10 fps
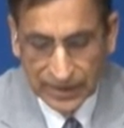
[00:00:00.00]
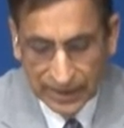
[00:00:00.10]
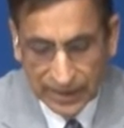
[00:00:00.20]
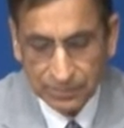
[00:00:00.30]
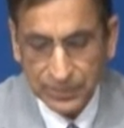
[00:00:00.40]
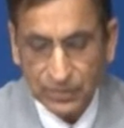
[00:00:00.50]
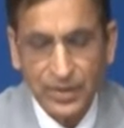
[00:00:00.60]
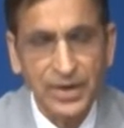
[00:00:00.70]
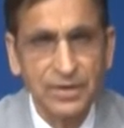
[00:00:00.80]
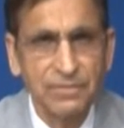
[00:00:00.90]
and
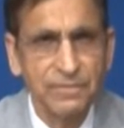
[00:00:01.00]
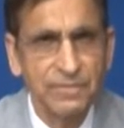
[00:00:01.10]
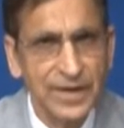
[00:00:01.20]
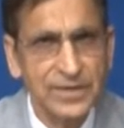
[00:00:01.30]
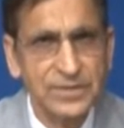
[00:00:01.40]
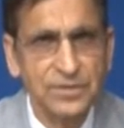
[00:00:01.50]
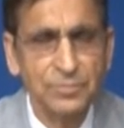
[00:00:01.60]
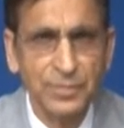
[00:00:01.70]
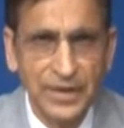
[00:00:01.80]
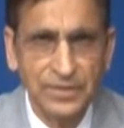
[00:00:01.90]
provide
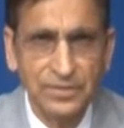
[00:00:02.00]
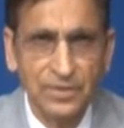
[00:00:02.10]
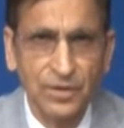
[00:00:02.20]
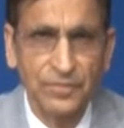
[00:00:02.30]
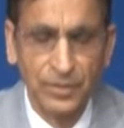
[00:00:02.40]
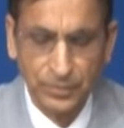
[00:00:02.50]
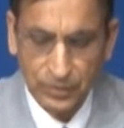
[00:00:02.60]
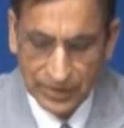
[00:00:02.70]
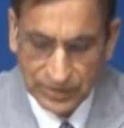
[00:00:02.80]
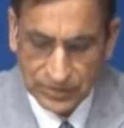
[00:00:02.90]
faster method of
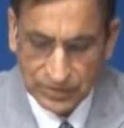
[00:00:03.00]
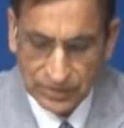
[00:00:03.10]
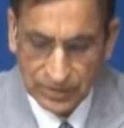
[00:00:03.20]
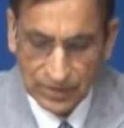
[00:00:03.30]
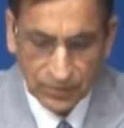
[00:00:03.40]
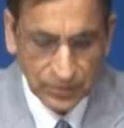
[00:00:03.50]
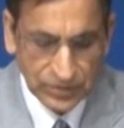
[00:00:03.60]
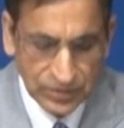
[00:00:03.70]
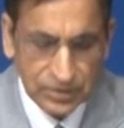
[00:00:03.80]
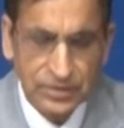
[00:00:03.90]
computation for
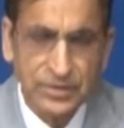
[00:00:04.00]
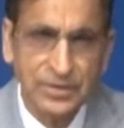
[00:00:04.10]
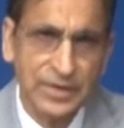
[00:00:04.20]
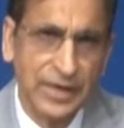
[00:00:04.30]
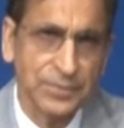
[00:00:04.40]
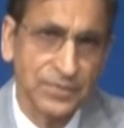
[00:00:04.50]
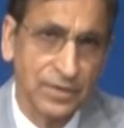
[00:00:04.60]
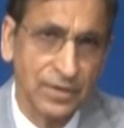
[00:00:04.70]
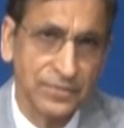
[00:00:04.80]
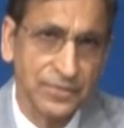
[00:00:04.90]
certain types
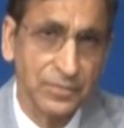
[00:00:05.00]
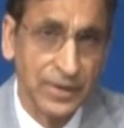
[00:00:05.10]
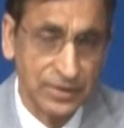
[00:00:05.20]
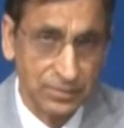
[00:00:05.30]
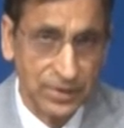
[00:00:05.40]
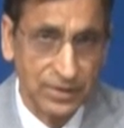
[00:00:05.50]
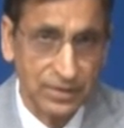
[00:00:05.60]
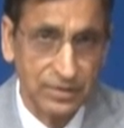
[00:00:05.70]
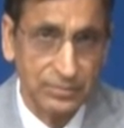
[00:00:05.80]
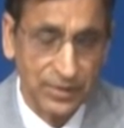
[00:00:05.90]
of
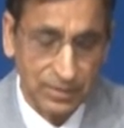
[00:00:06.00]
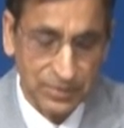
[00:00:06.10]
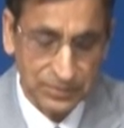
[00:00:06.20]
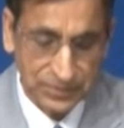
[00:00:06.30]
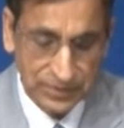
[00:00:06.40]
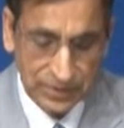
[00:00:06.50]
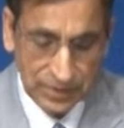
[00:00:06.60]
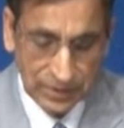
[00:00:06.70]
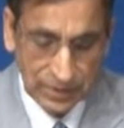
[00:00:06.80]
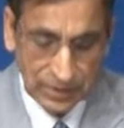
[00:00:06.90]
mathematical problems.
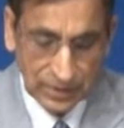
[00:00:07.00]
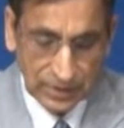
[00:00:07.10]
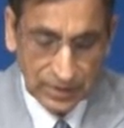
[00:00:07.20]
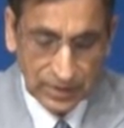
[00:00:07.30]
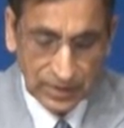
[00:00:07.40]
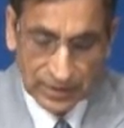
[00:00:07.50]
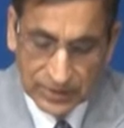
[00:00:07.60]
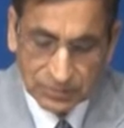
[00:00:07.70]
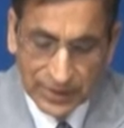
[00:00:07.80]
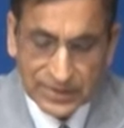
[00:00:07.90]

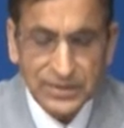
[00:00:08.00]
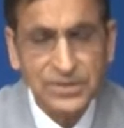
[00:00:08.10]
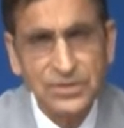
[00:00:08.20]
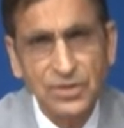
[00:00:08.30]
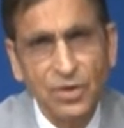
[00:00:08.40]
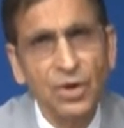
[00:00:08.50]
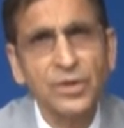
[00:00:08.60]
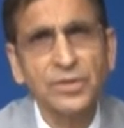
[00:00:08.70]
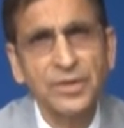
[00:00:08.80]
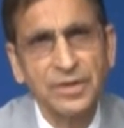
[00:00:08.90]
These methods,
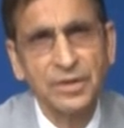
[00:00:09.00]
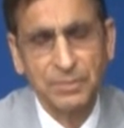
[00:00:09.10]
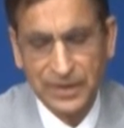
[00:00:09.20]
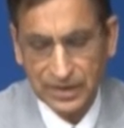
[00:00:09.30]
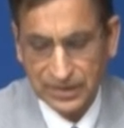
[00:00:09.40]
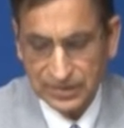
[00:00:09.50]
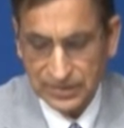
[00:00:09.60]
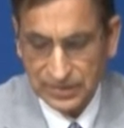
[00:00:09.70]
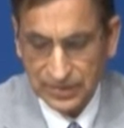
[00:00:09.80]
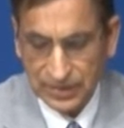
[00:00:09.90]
although
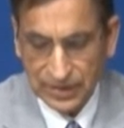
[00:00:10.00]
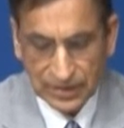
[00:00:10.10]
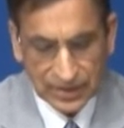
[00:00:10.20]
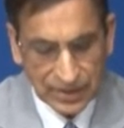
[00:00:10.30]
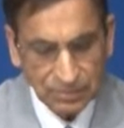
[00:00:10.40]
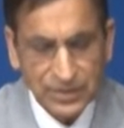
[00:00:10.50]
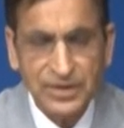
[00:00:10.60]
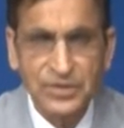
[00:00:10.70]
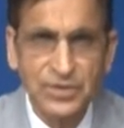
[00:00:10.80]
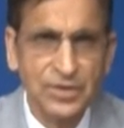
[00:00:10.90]
independent, can be
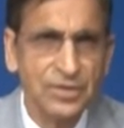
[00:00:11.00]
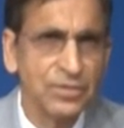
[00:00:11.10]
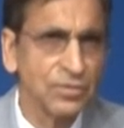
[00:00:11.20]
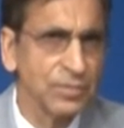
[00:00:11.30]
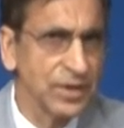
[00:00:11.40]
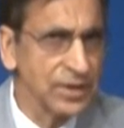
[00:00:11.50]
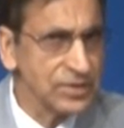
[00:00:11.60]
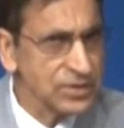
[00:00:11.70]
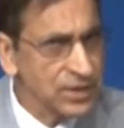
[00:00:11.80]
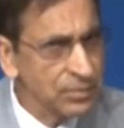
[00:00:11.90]
considered to be
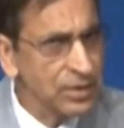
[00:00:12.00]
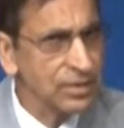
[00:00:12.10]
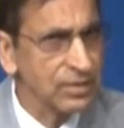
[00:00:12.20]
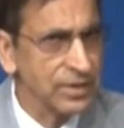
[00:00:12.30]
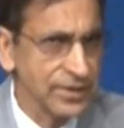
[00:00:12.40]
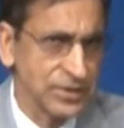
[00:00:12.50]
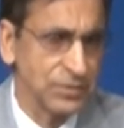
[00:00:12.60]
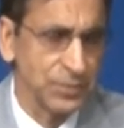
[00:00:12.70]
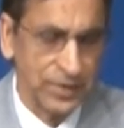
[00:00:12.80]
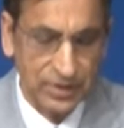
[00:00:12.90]
similar in
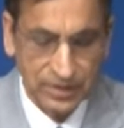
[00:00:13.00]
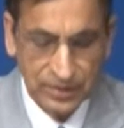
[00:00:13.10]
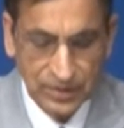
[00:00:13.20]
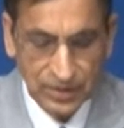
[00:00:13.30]
spirit